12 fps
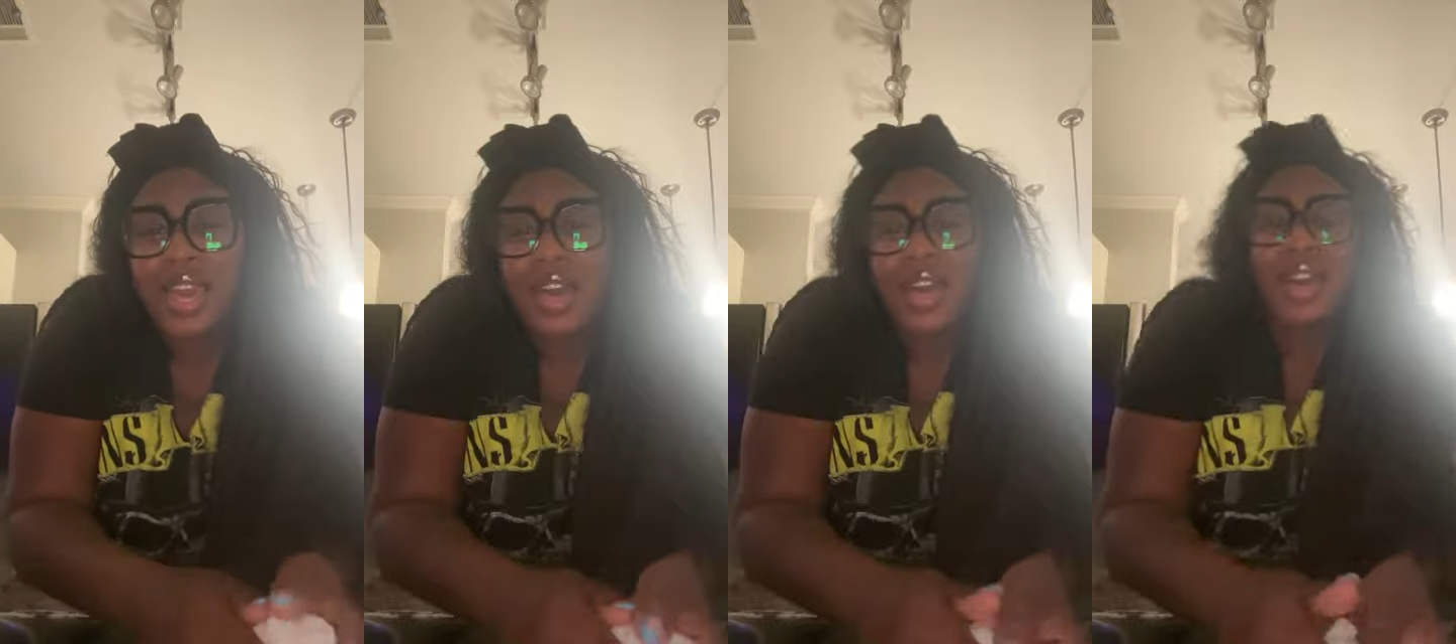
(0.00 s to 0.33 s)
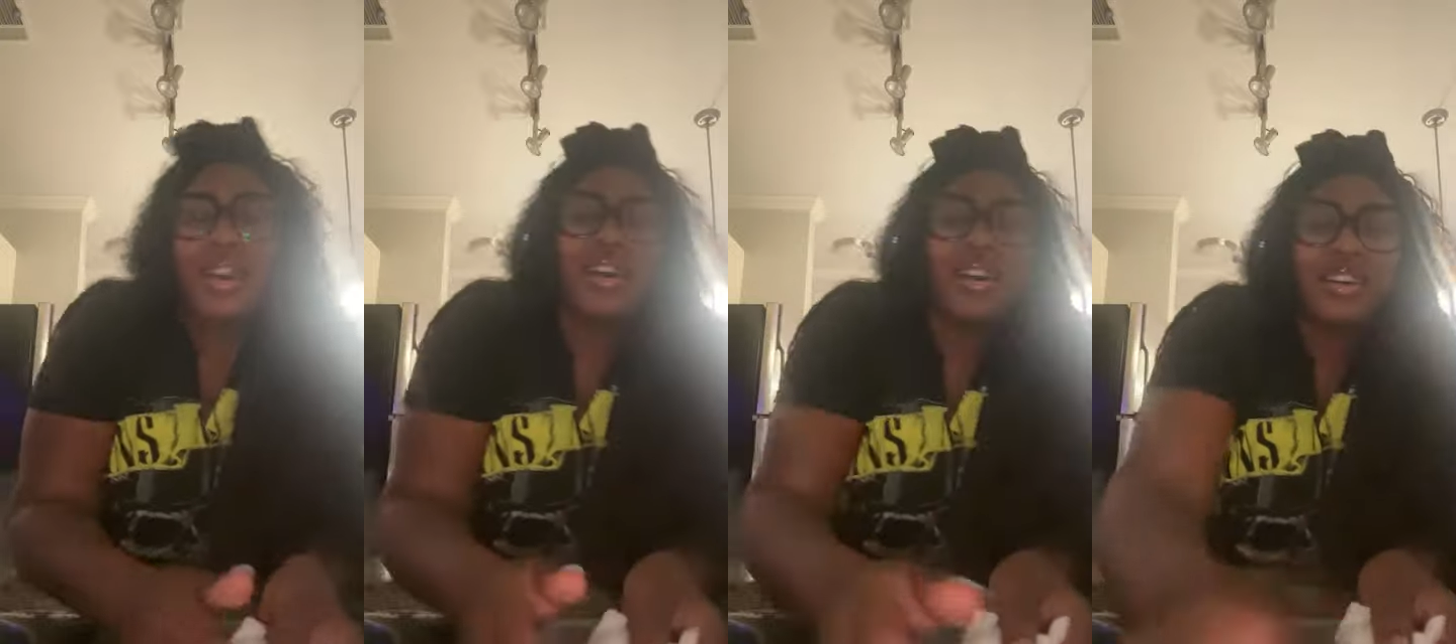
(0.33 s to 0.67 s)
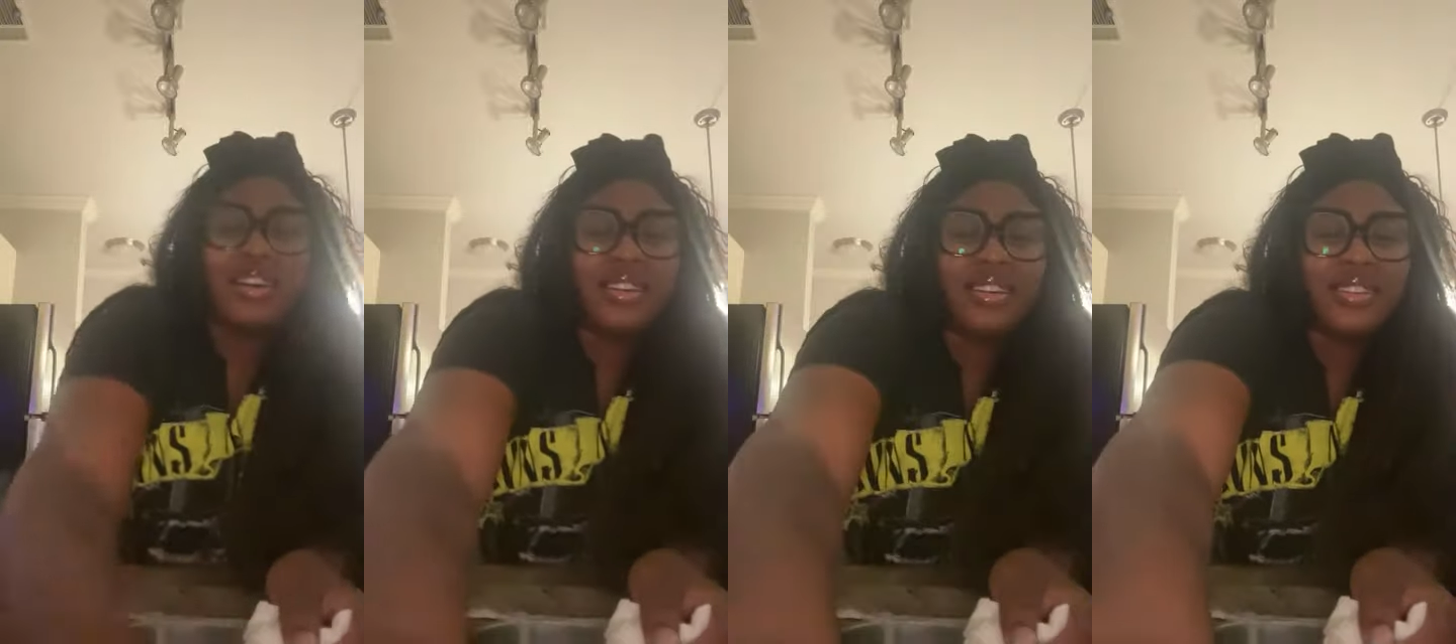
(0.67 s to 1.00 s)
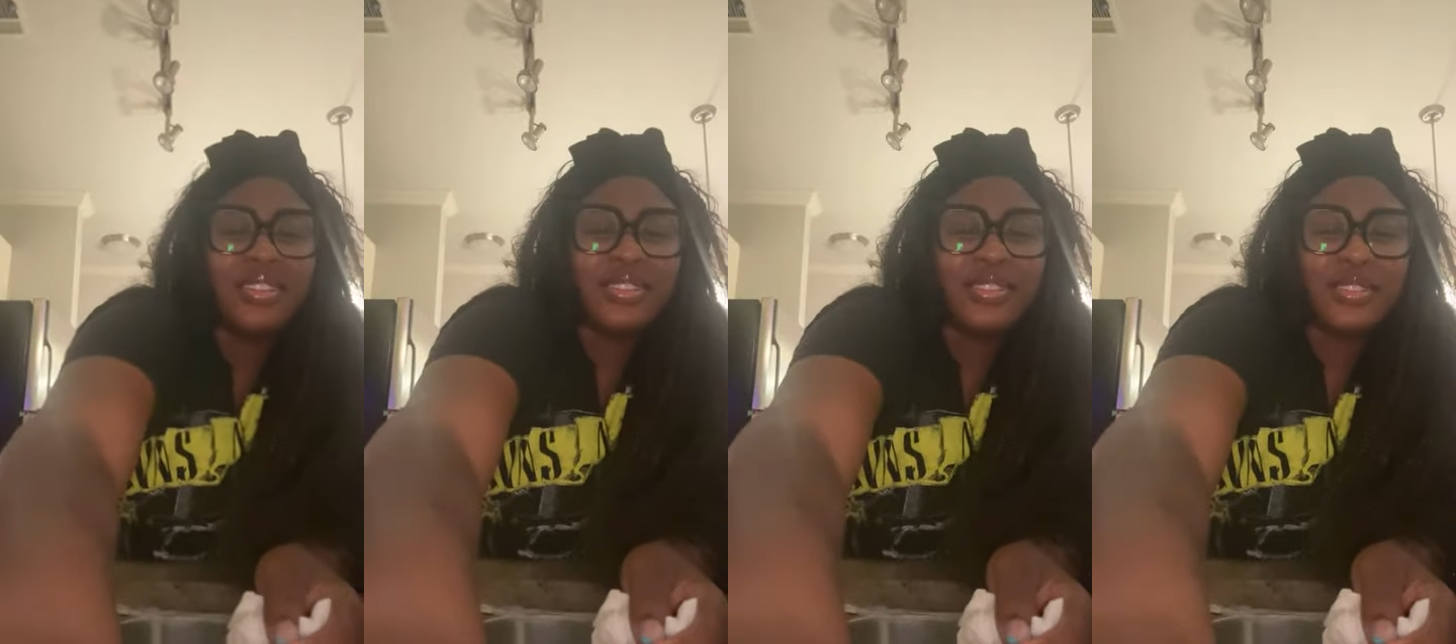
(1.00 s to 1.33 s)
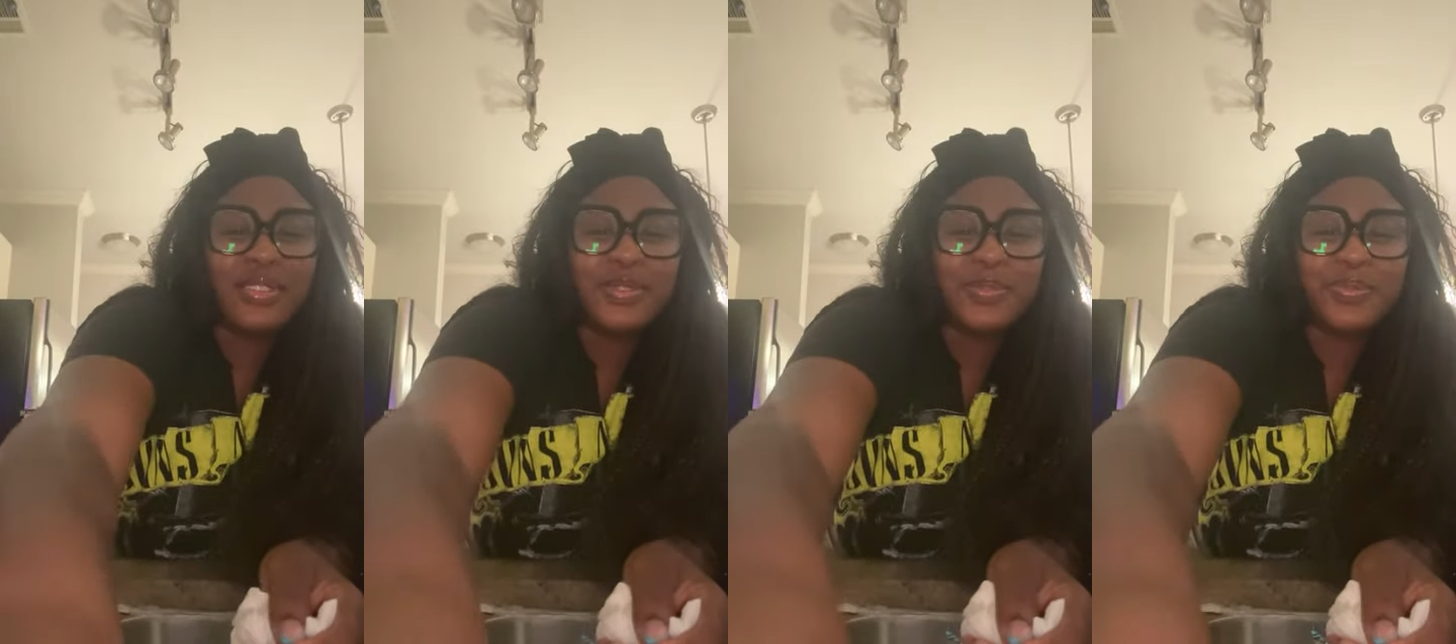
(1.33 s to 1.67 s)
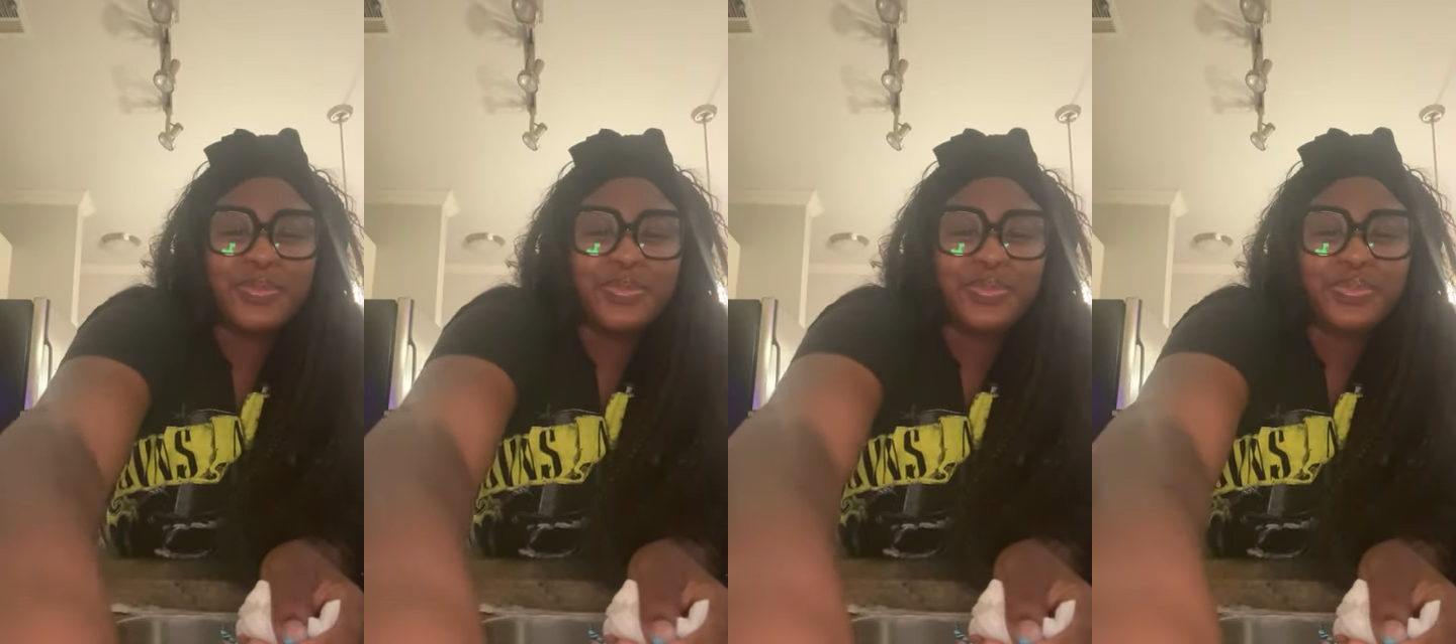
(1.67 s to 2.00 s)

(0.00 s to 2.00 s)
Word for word: Um,